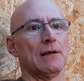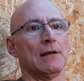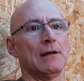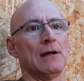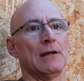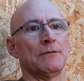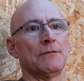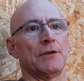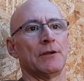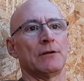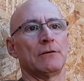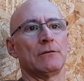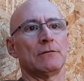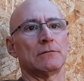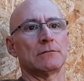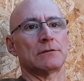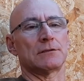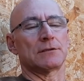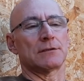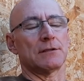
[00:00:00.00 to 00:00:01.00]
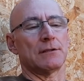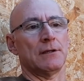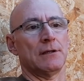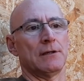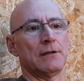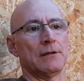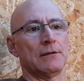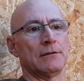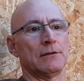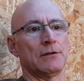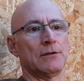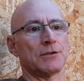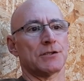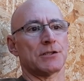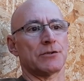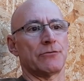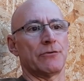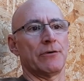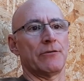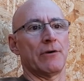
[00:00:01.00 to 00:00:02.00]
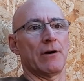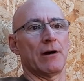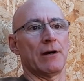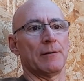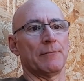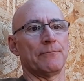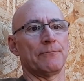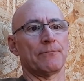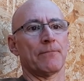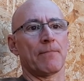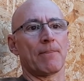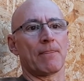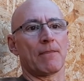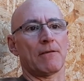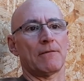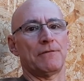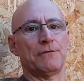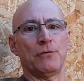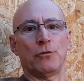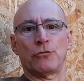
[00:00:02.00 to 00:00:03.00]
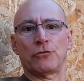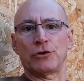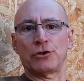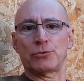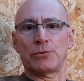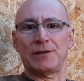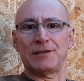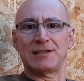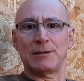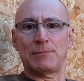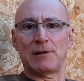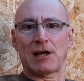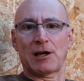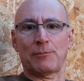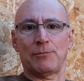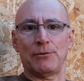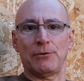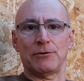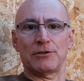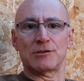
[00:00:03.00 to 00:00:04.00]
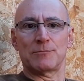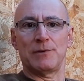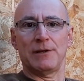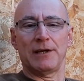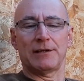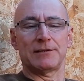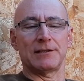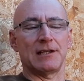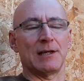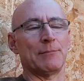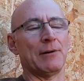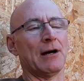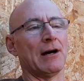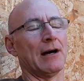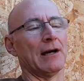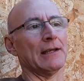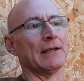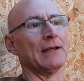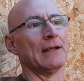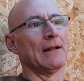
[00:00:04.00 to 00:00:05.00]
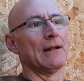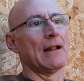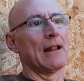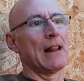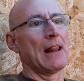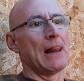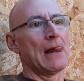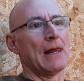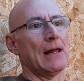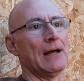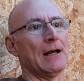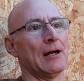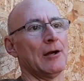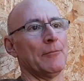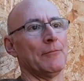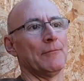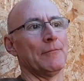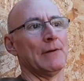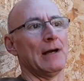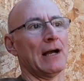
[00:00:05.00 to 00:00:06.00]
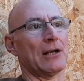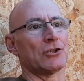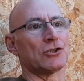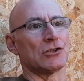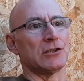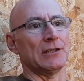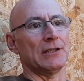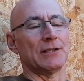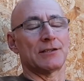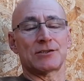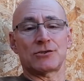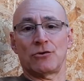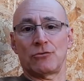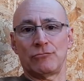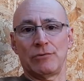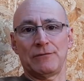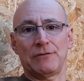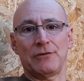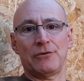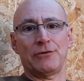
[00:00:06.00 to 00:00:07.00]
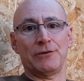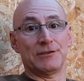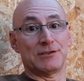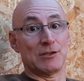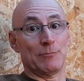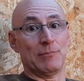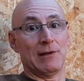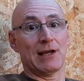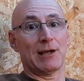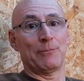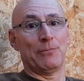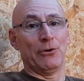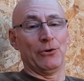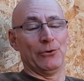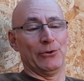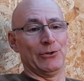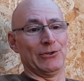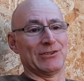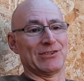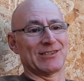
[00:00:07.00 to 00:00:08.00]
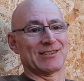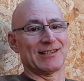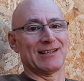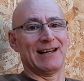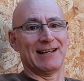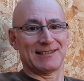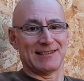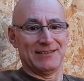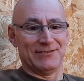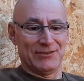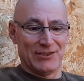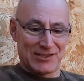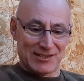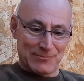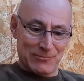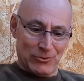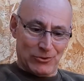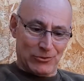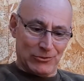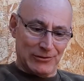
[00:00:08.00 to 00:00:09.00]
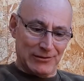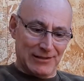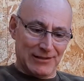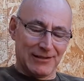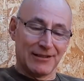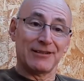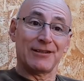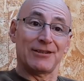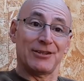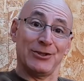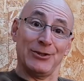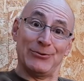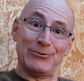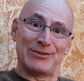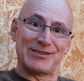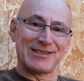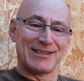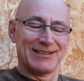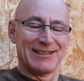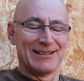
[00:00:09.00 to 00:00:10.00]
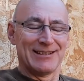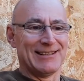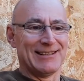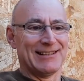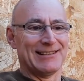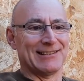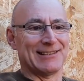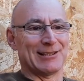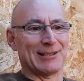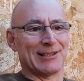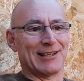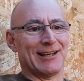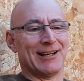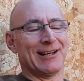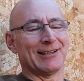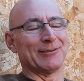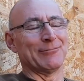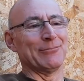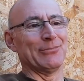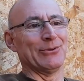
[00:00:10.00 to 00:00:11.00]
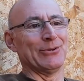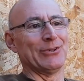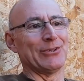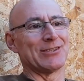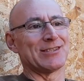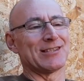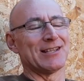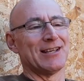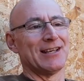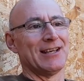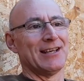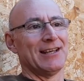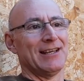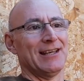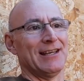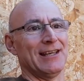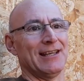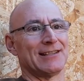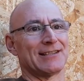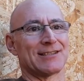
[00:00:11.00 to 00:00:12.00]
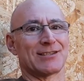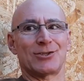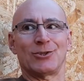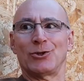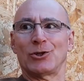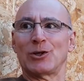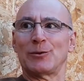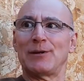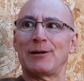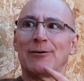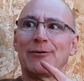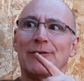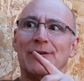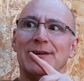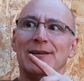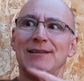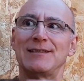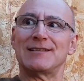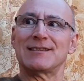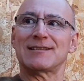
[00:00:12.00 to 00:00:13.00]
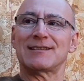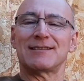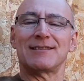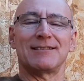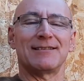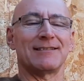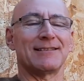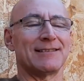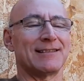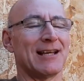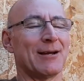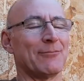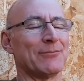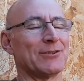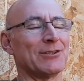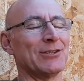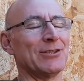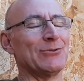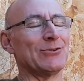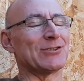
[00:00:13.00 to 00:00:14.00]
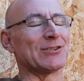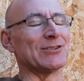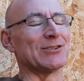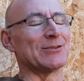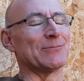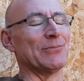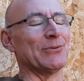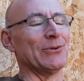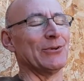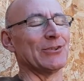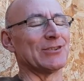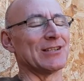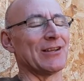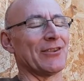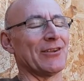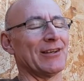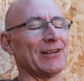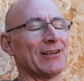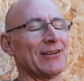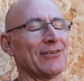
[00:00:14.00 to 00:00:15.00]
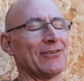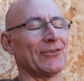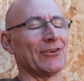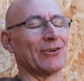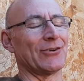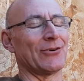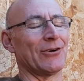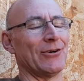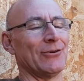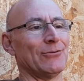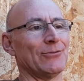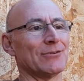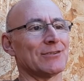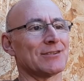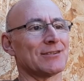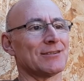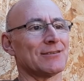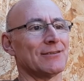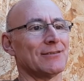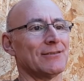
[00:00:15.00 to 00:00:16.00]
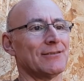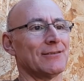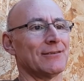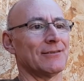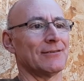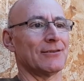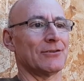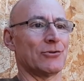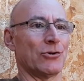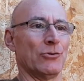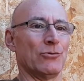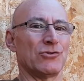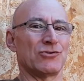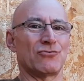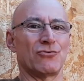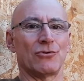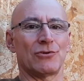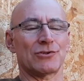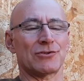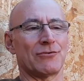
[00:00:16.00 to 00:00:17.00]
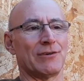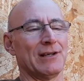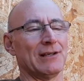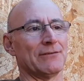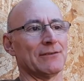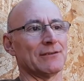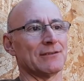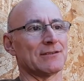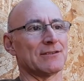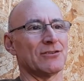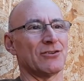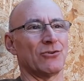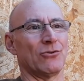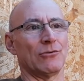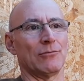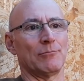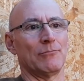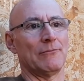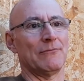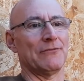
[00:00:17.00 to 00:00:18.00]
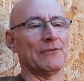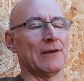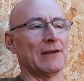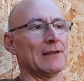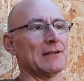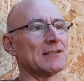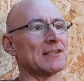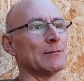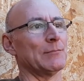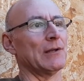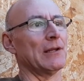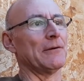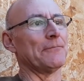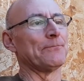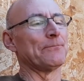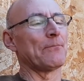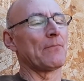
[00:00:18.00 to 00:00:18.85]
and the old nursery rhyme, 4 and 20 blackbirds baked in a pie, actually it's not referring to blackbirds as in the small cute little garden birds. It's talking about these damned nuisance birds, I think, the crows, rooks, ravens, they're all fairly similar.